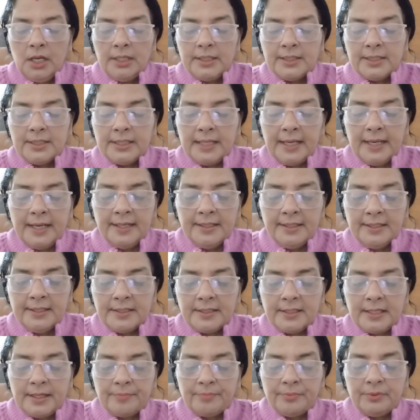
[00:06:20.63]
Second
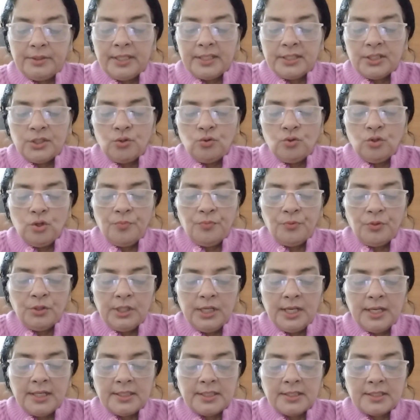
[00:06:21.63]
step, the
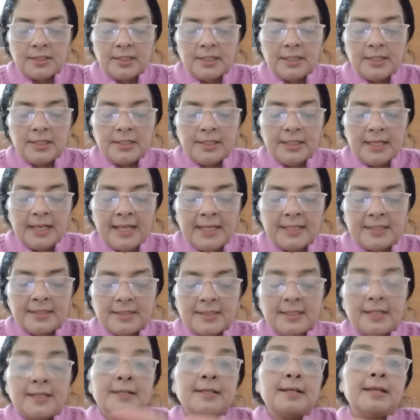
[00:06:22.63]
pseudopodia start
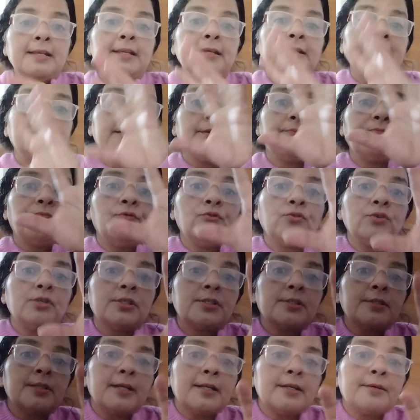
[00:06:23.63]
encircling the food
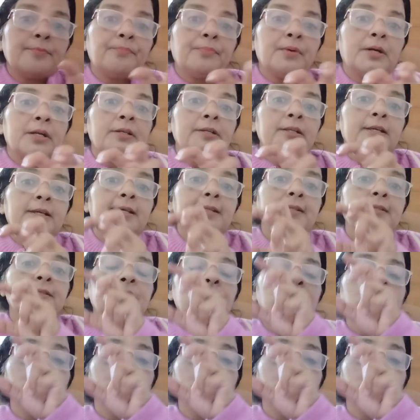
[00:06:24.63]
particles.